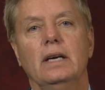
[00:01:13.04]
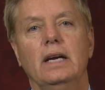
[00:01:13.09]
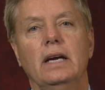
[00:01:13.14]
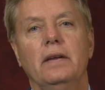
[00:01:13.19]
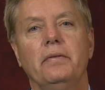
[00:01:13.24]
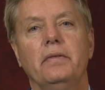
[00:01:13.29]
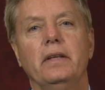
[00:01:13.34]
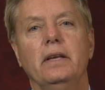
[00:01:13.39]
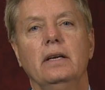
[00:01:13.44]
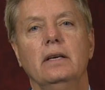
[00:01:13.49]

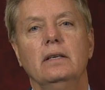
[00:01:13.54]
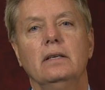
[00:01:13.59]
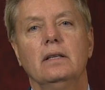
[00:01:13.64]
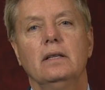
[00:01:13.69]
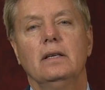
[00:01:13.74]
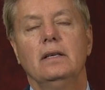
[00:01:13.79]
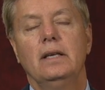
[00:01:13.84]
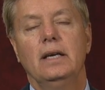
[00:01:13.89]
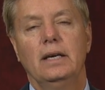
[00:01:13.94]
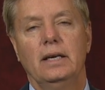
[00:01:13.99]
At the end of
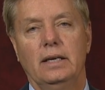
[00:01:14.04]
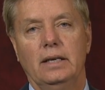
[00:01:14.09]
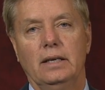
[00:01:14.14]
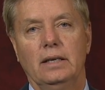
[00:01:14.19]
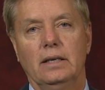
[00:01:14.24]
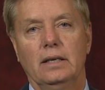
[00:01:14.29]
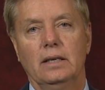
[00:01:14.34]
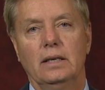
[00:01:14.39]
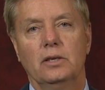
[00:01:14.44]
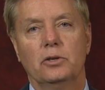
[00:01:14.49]
the
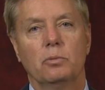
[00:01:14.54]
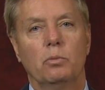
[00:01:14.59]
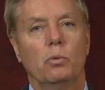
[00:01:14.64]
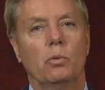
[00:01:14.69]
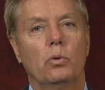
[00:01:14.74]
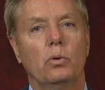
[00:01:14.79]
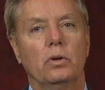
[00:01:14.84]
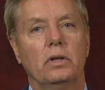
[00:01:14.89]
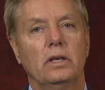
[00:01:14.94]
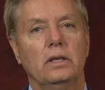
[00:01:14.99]
day, it's
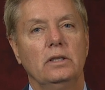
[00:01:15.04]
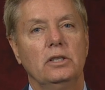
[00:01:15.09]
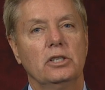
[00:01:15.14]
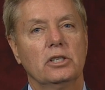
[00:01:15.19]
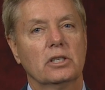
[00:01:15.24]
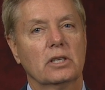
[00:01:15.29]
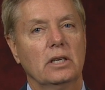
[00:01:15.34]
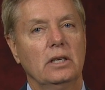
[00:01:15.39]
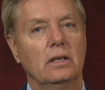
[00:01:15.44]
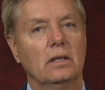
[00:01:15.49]
more than
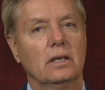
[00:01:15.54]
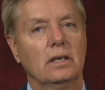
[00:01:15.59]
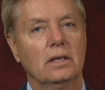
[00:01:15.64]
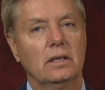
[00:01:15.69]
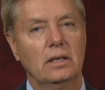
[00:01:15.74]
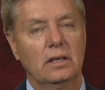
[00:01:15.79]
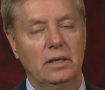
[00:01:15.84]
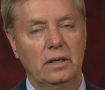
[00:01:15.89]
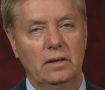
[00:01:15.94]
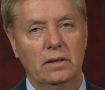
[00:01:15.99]
just killing
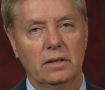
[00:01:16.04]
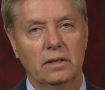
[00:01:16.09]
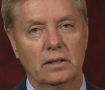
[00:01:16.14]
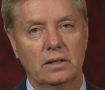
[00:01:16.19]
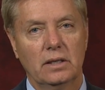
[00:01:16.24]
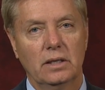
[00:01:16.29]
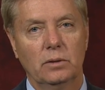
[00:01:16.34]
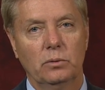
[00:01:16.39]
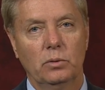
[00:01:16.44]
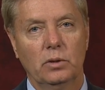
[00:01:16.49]
terrorists
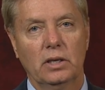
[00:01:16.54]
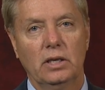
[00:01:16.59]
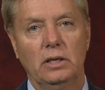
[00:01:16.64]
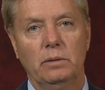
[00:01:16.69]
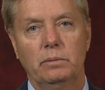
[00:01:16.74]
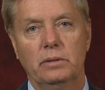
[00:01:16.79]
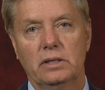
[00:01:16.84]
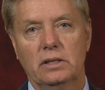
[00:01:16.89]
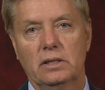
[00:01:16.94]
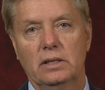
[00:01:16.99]
that will
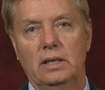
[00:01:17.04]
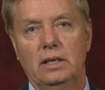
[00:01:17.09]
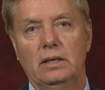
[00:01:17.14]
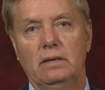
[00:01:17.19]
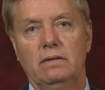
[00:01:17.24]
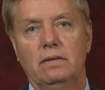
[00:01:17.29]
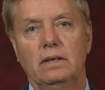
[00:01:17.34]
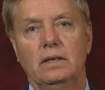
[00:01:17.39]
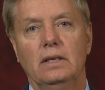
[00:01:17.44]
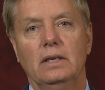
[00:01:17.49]
keep us
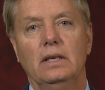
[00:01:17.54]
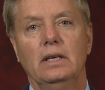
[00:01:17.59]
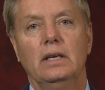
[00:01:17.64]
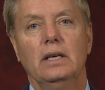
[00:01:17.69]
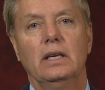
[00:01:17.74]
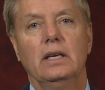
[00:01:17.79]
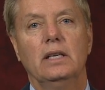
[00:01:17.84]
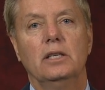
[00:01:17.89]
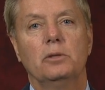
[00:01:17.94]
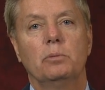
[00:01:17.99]
safe.
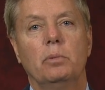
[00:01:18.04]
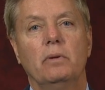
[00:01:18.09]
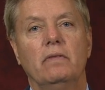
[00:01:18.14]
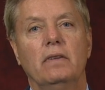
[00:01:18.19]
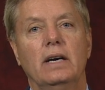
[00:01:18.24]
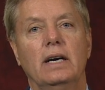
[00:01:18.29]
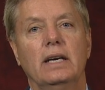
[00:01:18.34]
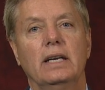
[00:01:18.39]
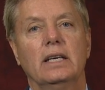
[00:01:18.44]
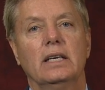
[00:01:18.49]
It is
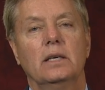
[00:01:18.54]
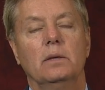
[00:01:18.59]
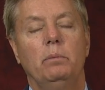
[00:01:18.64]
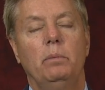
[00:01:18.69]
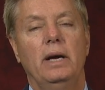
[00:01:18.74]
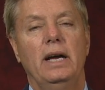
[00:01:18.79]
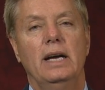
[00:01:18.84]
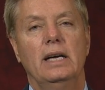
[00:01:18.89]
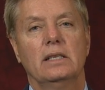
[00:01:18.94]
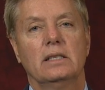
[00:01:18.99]
providing
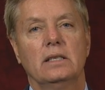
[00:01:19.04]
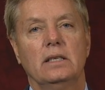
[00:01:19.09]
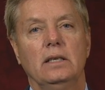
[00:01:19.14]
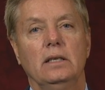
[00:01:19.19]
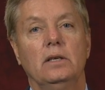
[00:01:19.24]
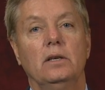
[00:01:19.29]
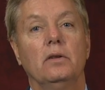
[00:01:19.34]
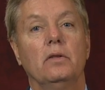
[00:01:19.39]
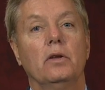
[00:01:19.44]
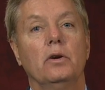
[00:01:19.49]
capacity
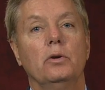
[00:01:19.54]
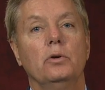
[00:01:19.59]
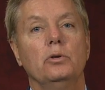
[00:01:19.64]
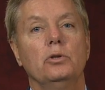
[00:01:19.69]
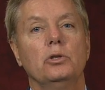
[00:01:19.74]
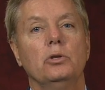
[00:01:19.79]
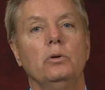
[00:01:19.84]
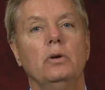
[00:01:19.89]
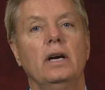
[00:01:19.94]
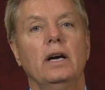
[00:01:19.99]
to
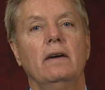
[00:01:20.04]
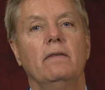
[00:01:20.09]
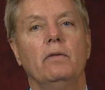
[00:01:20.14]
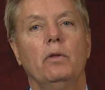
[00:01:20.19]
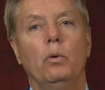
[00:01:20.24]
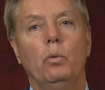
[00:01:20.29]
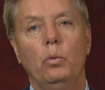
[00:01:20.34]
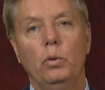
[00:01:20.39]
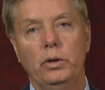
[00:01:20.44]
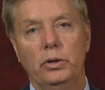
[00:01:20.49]
those who have
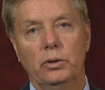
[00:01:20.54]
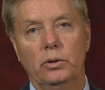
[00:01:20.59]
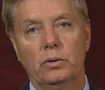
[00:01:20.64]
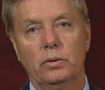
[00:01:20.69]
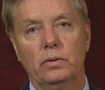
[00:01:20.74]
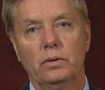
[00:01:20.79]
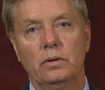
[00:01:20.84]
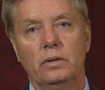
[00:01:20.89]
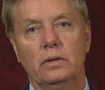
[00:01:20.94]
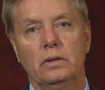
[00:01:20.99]
the
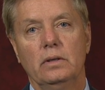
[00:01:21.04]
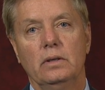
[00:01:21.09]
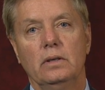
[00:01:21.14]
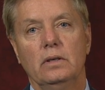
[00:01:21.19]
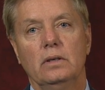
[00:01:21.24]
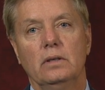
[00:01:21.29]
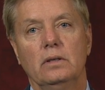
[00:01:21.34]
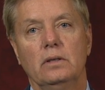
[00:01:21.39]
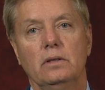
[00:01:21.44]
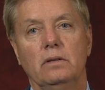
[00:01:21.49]
will
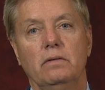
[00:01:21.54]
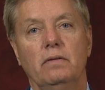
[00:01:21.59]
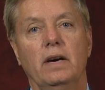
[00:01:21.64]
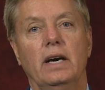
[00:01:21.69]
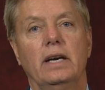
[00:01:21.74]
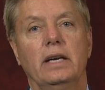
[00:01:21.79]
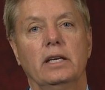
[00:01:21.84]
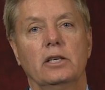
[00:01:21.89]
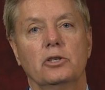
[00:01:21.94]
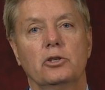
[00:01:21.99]
to
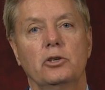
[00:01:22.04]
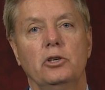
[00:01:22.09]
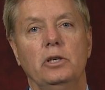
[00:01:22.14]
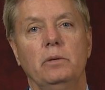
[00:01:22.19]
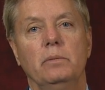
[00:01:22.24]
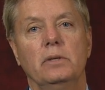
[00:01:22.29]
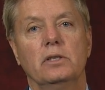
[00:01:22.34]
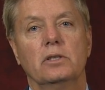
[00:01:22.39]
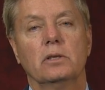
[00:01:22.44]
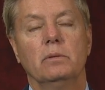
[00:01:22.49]
fight
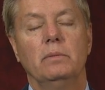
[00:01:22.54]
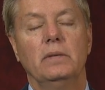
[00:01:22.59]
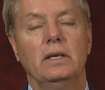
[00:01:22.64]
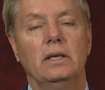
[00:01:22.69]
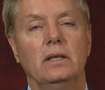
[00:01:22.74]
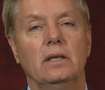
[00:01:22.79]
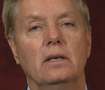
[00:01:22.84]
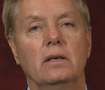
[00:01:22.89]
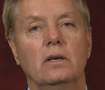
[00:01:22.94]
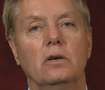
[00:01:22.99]
extremism
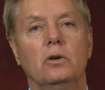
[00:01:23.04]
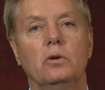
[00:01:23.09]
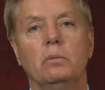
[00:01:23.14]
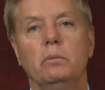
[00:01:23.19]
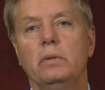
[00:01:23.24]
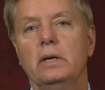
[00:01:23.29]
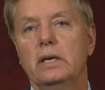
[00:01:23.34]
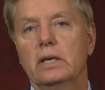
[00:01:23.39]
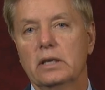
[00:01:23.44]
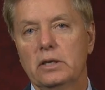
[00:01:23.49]
in their
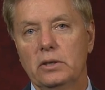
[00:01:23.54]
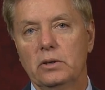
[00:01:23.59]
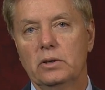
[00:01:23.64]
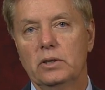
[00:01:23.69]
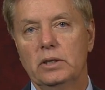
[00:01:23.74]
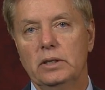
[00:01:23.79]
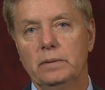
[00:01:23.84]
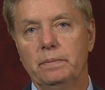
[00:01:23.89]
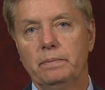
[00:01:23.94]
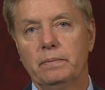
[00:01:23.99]
own
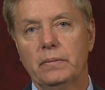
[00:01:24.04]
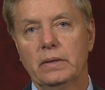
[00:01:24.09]
backyard.